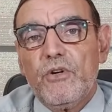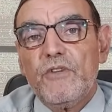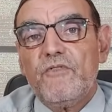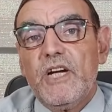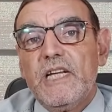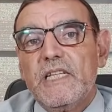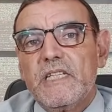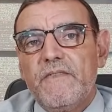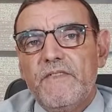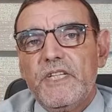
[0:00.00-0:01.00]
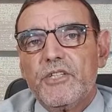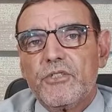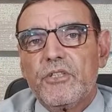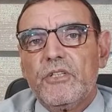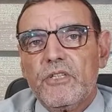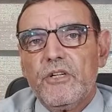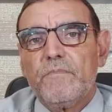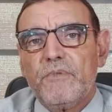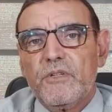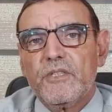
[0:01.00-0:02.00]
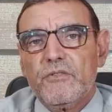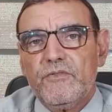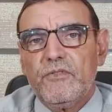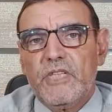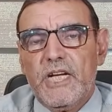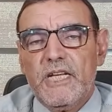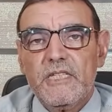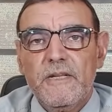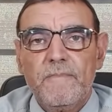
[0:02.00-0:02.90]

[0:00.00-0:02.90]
Olive oil is a very strong component of the diet.